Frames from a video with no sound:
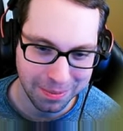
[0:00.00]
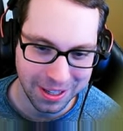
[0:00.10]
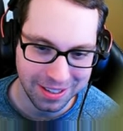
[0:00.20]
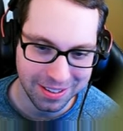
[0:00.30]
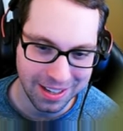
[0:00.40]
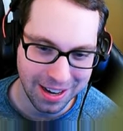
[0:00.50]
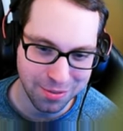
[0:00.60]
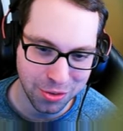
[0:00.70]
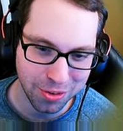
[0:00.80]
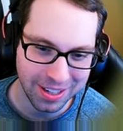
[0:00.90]
I may
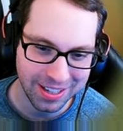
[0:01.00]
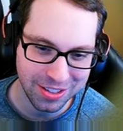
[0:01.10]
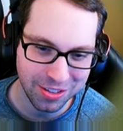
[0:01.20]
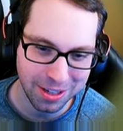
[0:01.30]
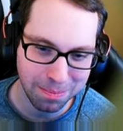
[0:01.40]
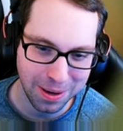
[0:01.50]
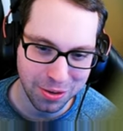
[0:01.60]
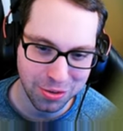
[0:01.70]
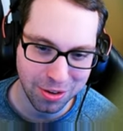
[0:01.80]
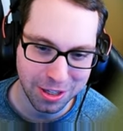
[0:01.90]
dive straight into the
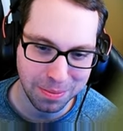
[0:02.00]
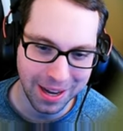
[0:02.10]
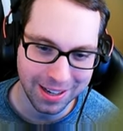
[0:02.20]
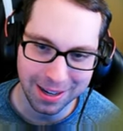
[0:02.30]
Empire Strikes Back.